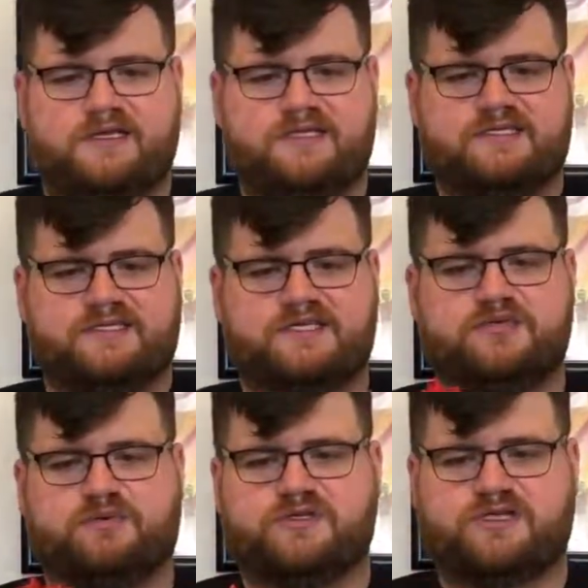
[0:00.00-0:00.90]
is it says
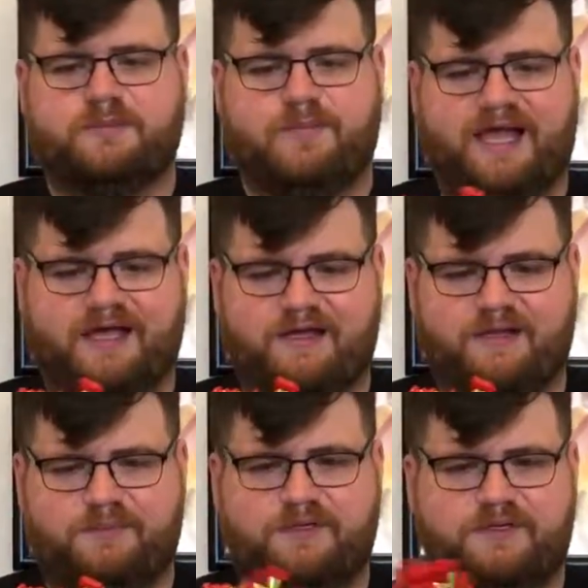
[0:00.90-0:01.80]
you put them back
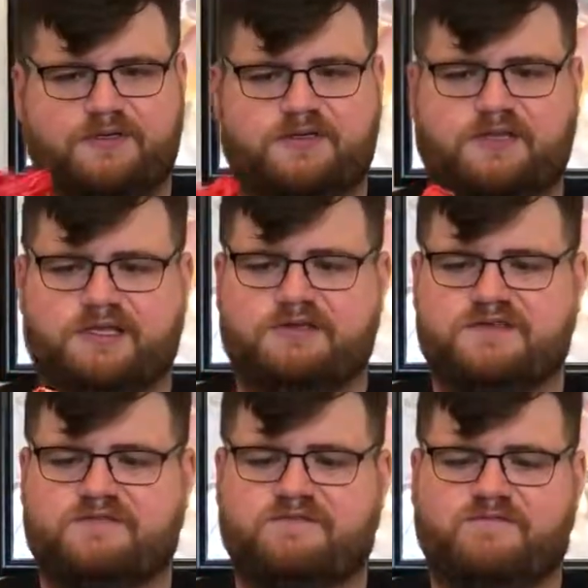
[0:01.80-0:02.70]
up, like you
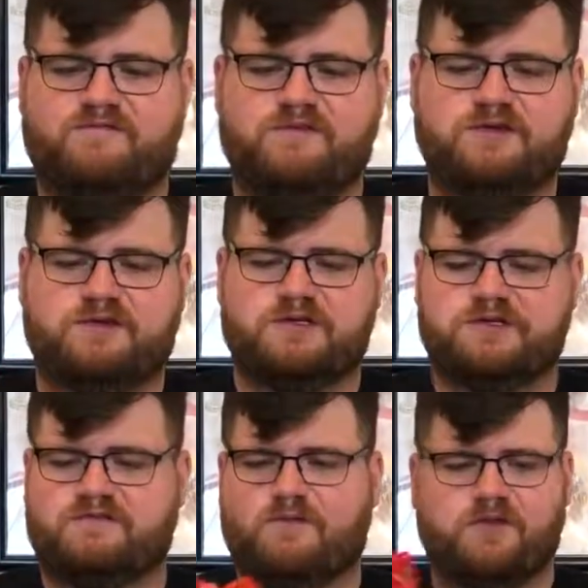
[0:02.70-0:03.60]
just
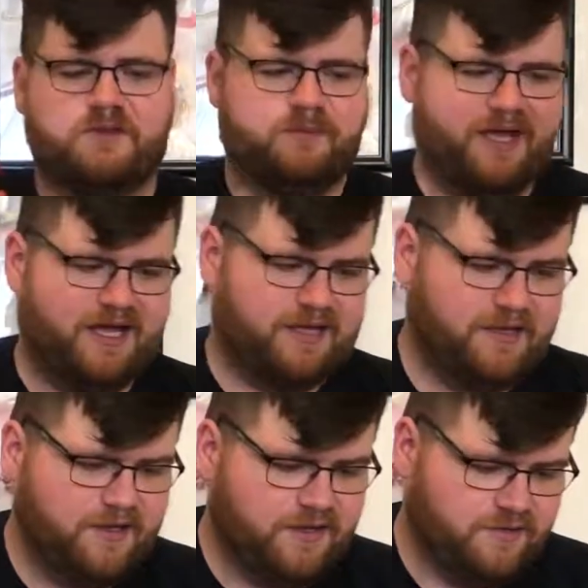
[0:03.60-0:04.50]
fold them back.
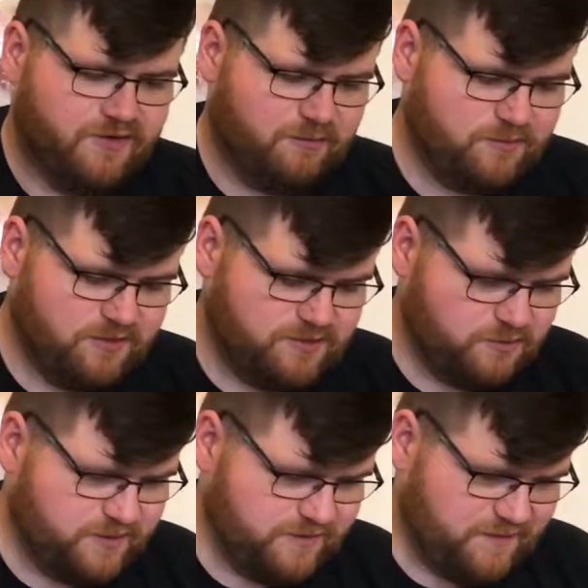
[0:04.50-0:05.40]
You're not really
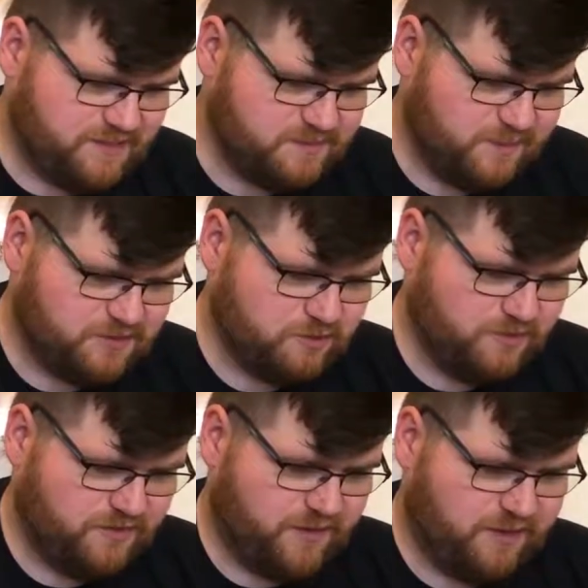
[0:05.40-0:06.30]
doing anything special
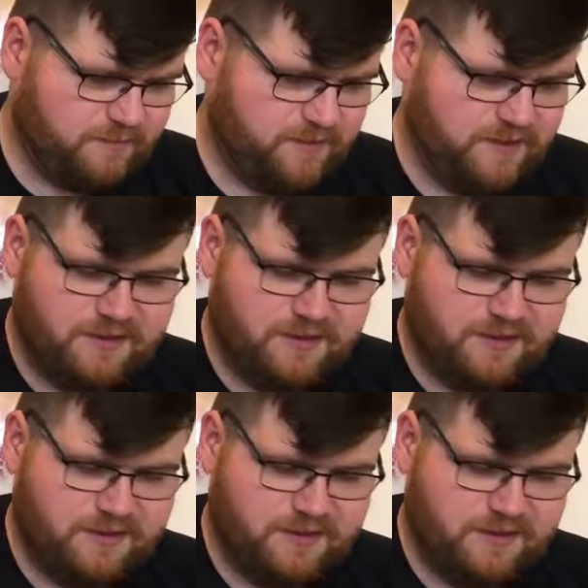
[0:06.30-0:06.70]
with them.